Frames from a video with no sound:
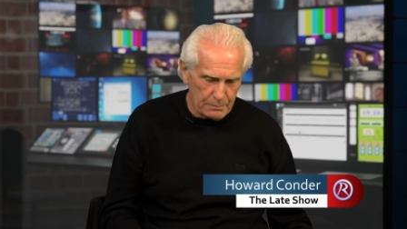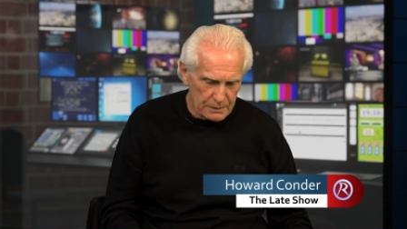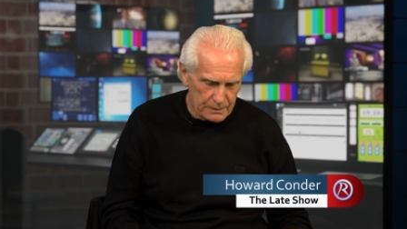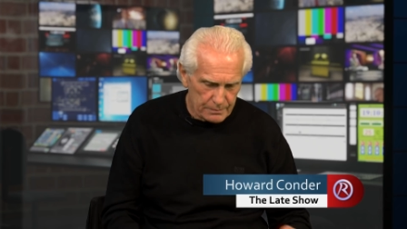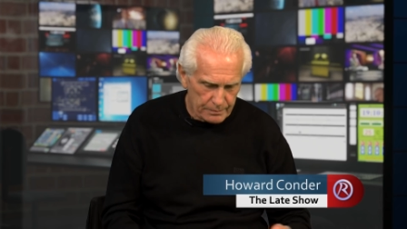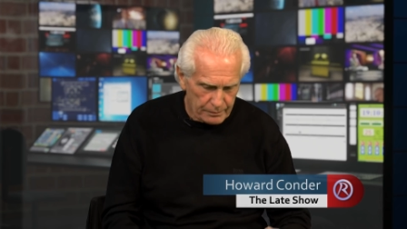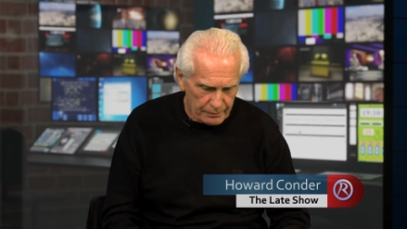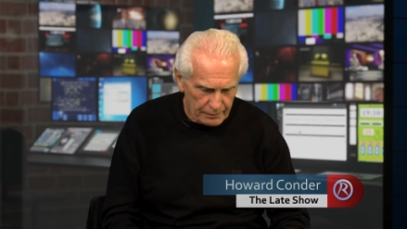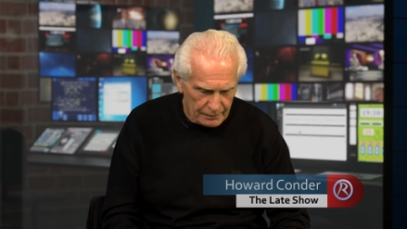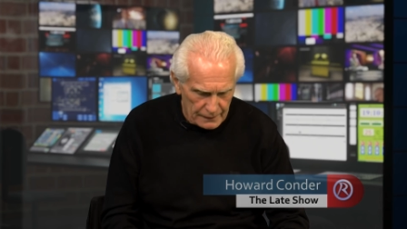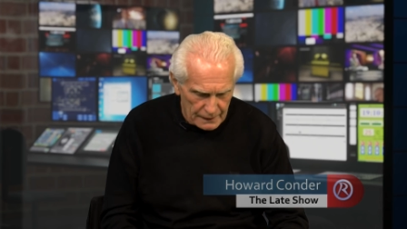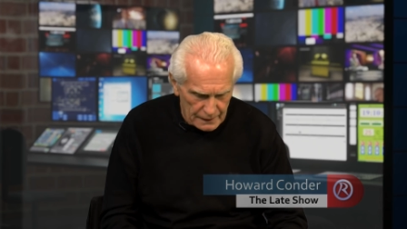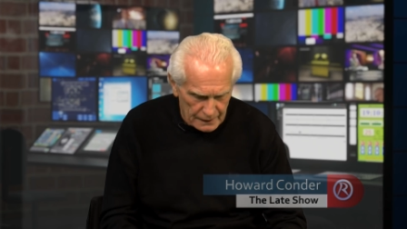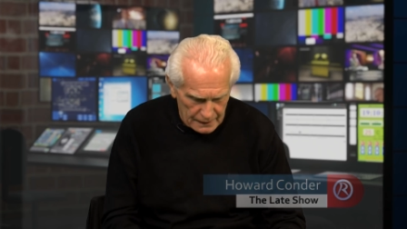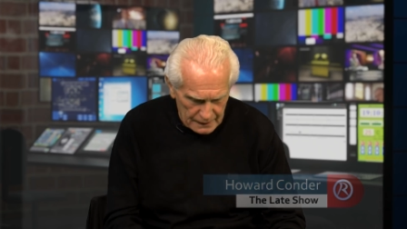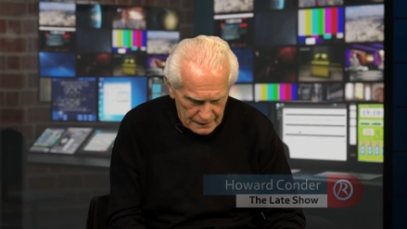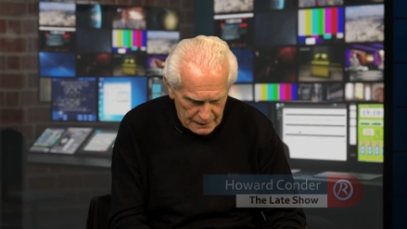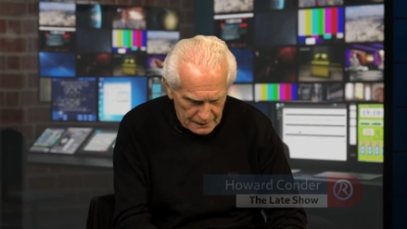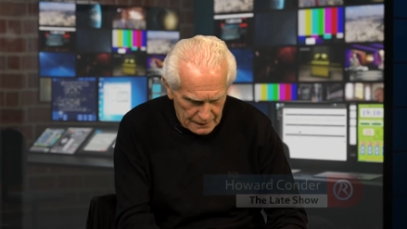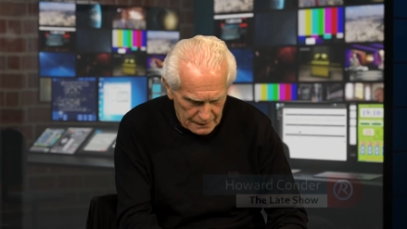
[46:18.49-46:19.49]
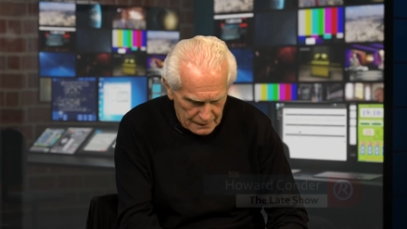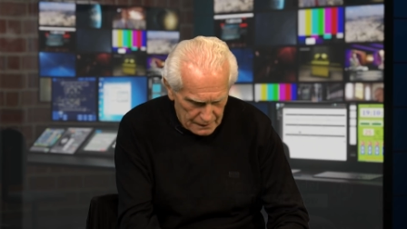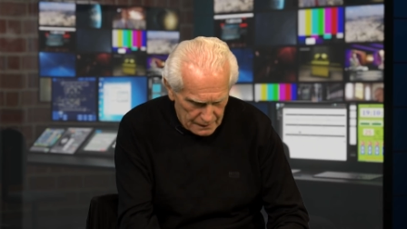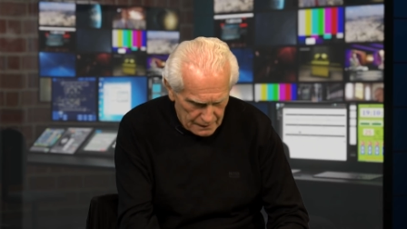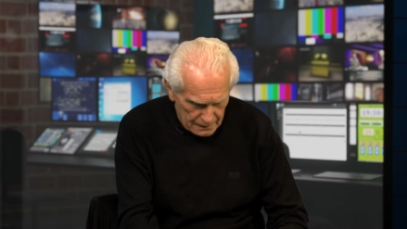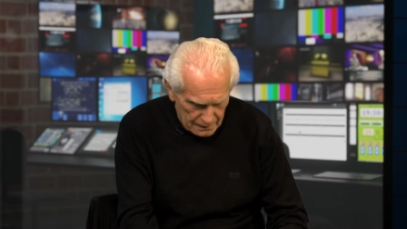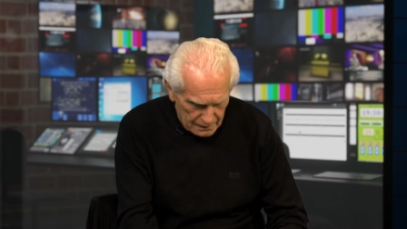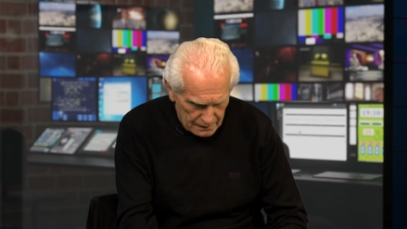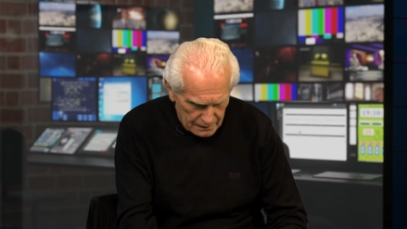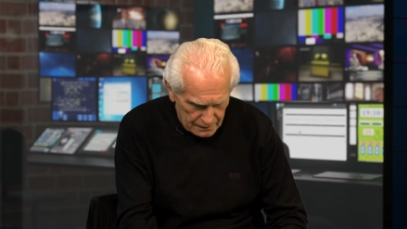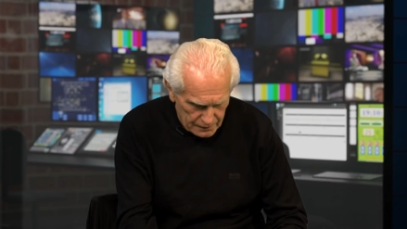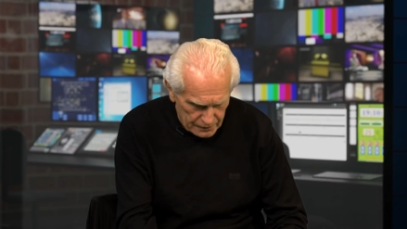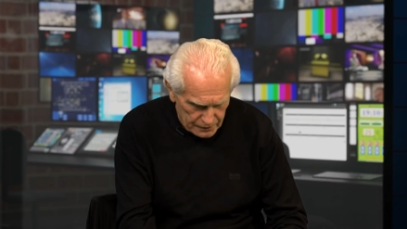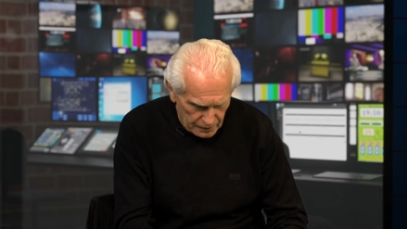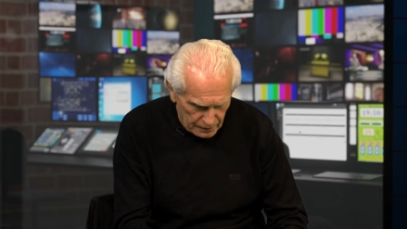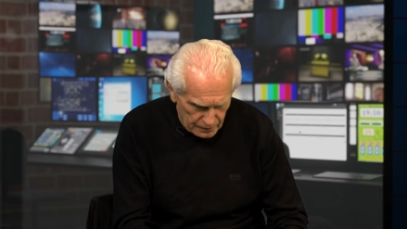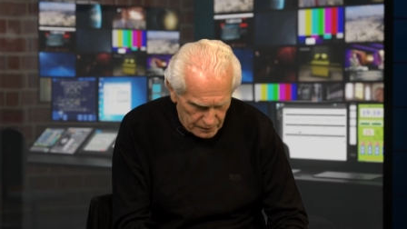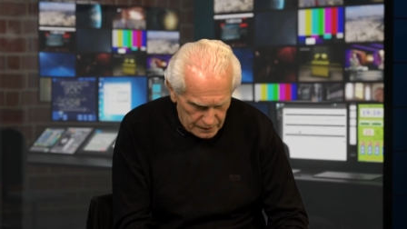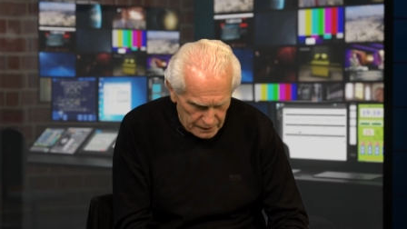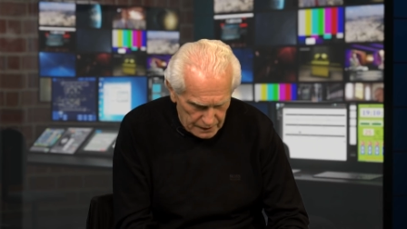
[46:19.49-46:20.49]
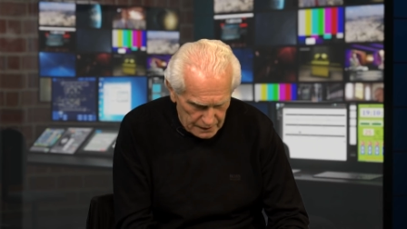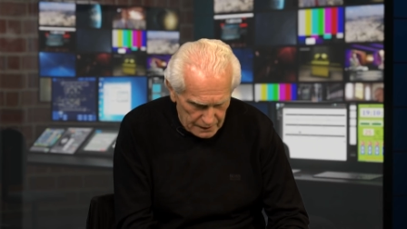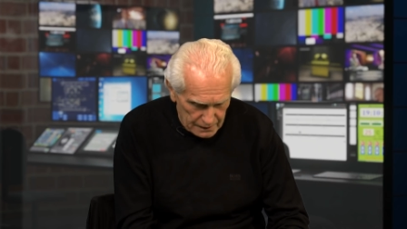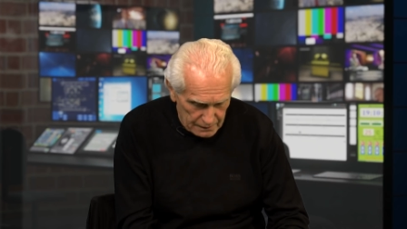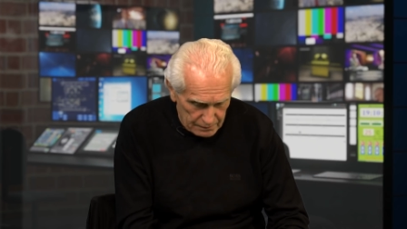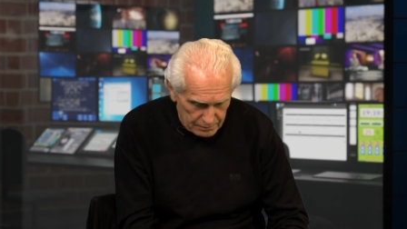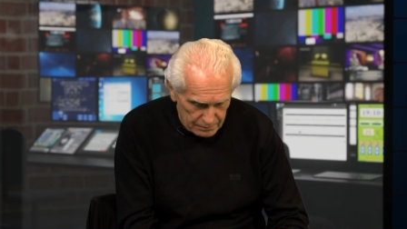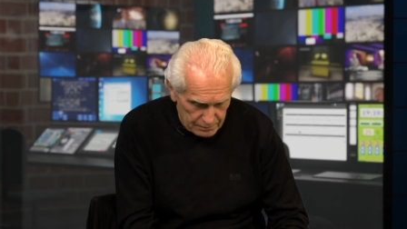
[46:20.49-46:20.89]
Yeah. So, yeah.